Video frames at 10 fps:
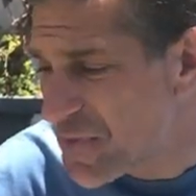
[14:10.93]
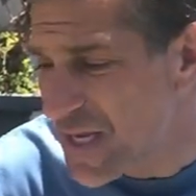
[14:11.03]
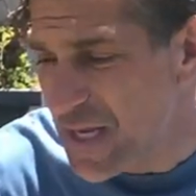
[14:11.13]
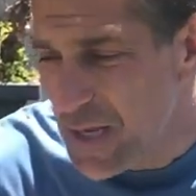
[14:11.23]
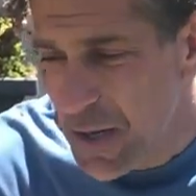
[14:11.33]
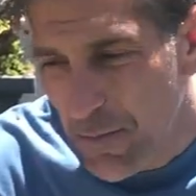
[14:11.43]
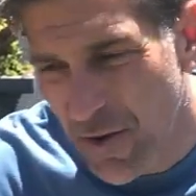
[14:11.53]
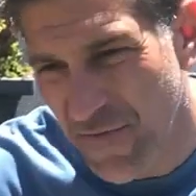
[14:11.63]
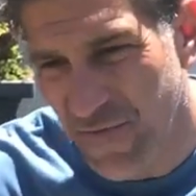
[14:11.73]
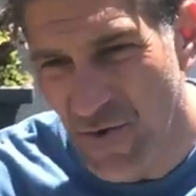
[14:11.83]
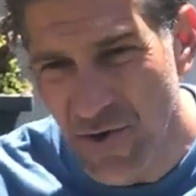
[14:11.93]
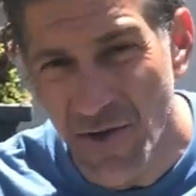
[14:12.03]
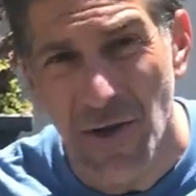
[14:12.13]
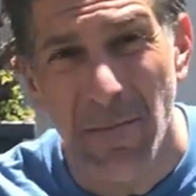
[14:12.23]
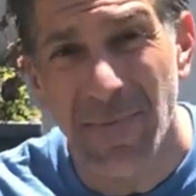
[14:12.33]
The
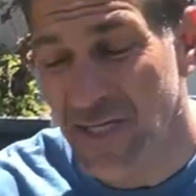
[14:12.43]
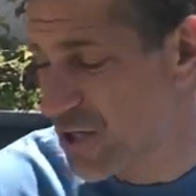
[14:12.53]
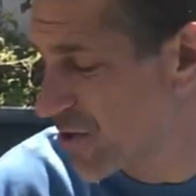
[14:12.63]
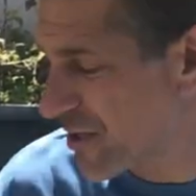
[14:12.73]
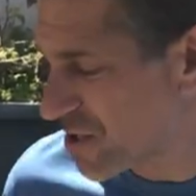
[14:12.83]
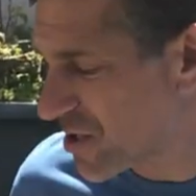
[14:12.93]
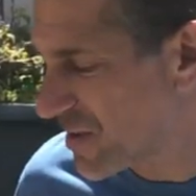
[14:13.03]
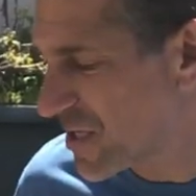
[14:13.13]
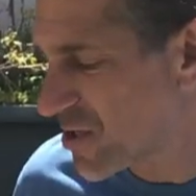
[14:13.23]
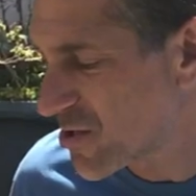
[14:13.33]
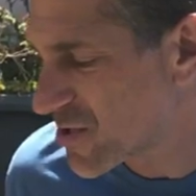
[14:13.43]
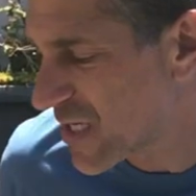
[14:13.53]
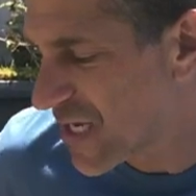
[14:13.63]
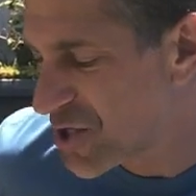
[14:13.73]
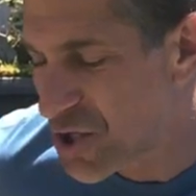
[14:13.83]
preferred material that should be
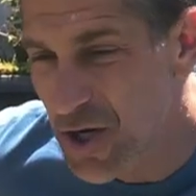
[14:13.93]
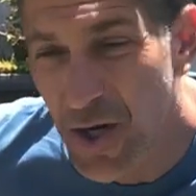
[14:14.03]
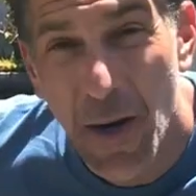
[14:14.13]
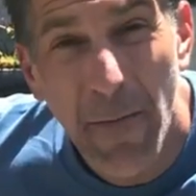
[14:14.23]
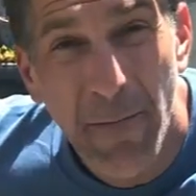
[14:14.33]
used in your